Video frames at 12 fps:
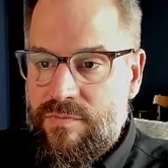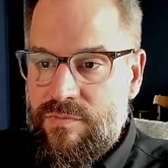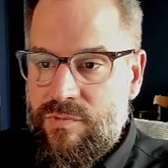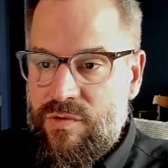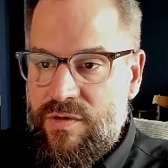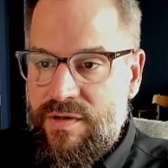
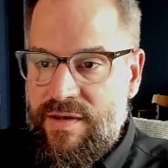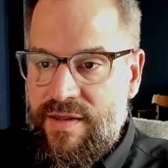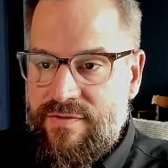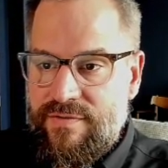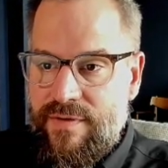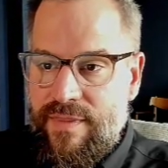We'll
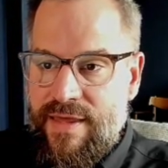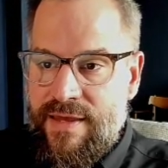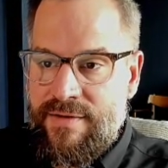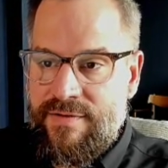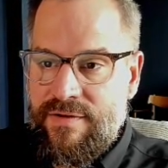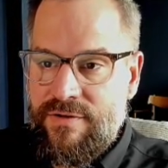nest
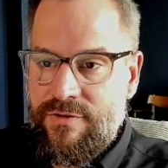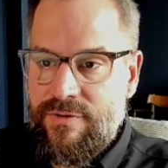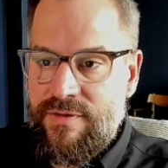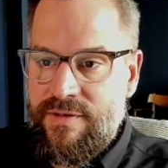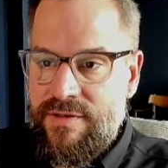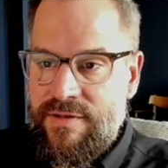that under
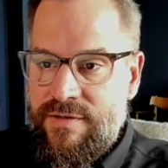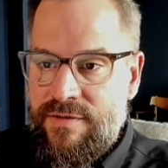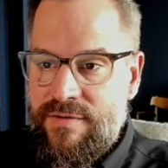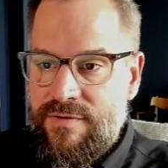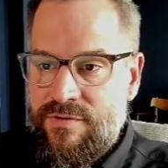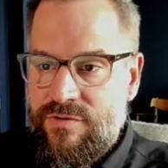the
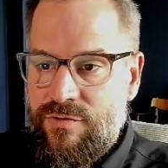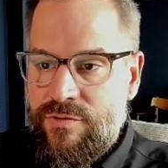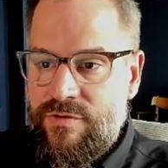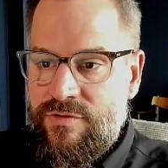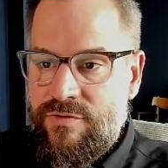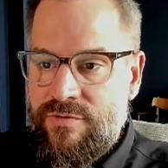
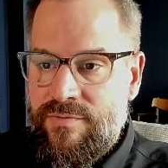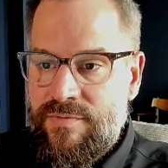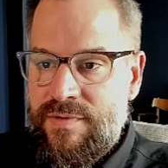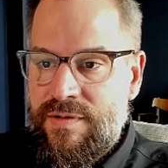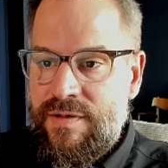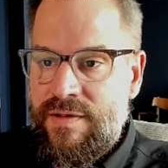source.
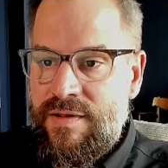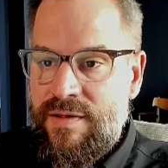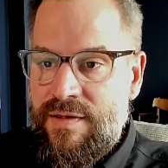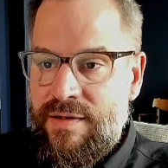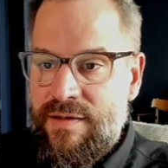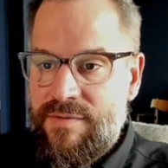
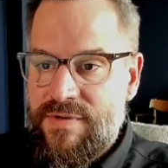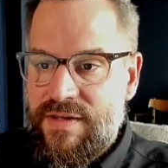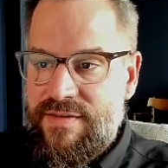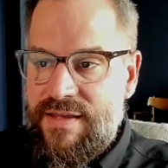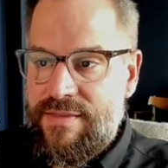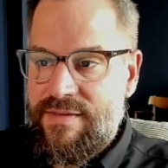I'm going to
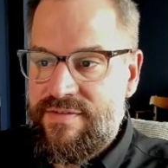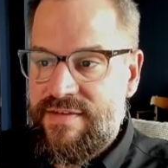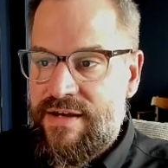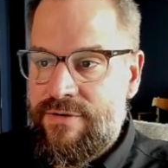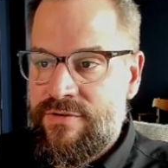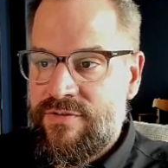take these
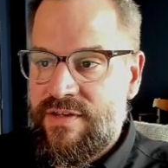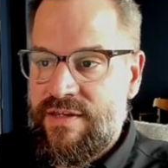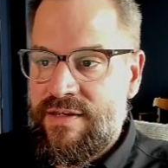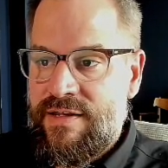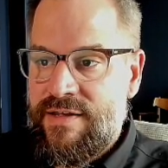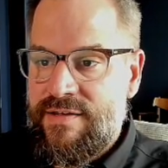hours and
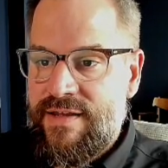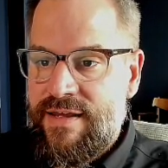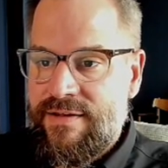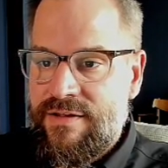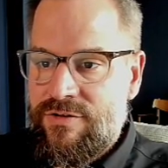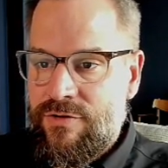get a
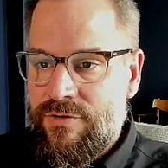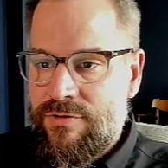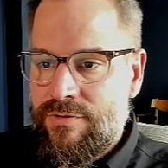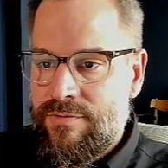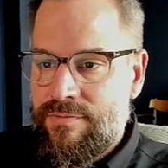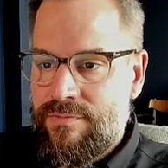daily total.